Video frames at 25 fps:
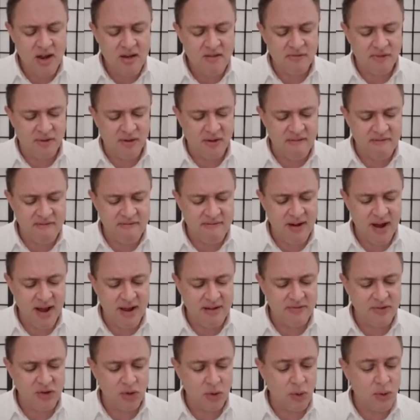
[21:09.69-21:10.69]
for a
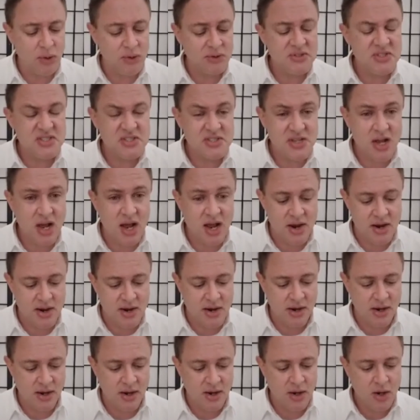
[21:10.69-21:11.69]
5-year-old
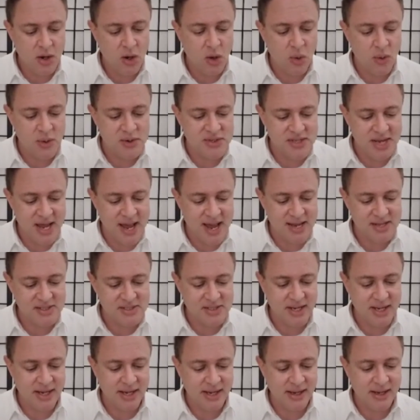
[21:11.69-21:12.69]
son who is
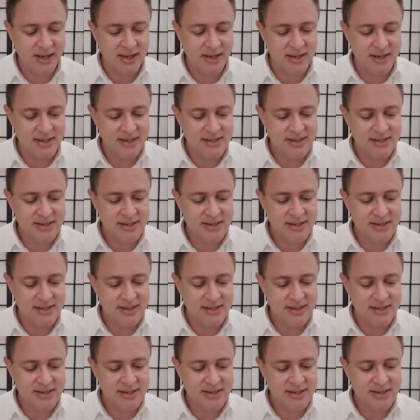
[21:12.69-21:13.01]
asking,